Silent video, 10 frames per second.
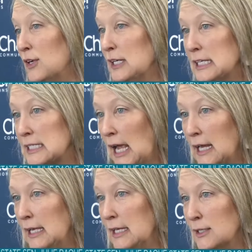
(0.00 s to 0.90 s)
very
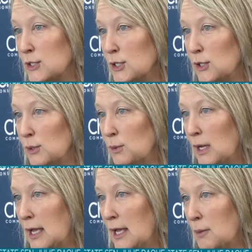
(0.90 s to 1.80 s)
exciting to
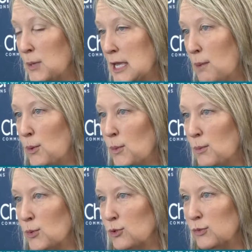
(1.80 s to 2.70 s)
become a
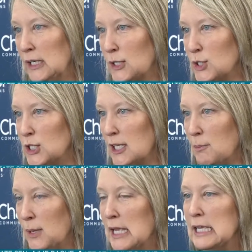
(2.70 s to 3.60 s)
member of
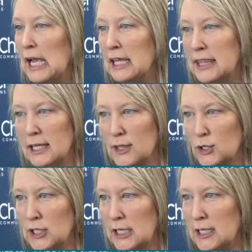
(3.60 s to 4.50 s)
leadership. I think
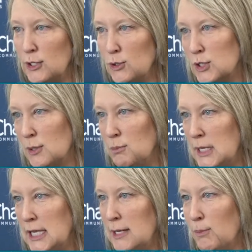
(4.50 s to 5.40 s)
they're getting used to
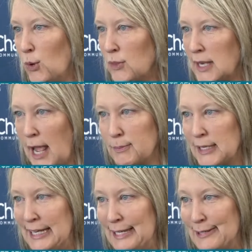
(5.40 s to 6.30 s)
me more than I'm
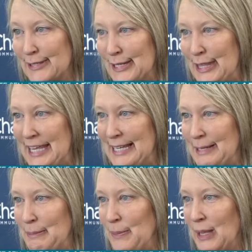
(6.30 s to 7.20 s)
getting used to
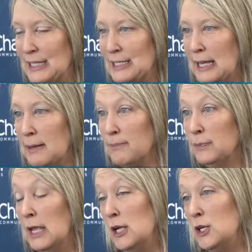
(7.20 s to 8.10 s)
them, but
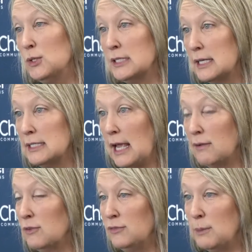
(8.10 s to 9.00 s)
it's nice to
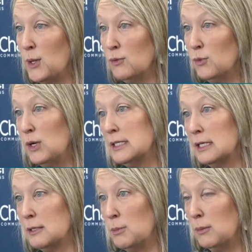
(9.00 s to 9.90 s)
have a female voice
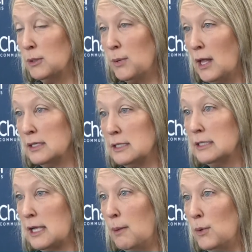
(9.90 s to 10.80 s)
at the public policy
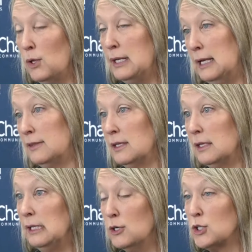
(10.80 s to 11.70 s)
table and at
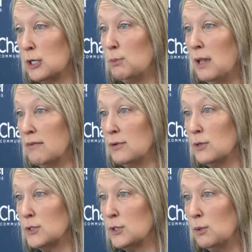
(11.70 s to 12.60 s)
the leadership
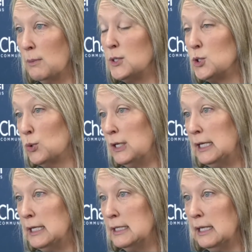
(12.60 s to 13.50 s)
level. So I'm enjoying
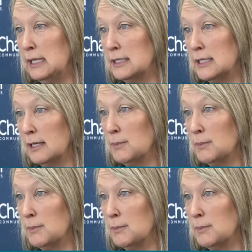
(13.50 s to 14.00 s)
it, and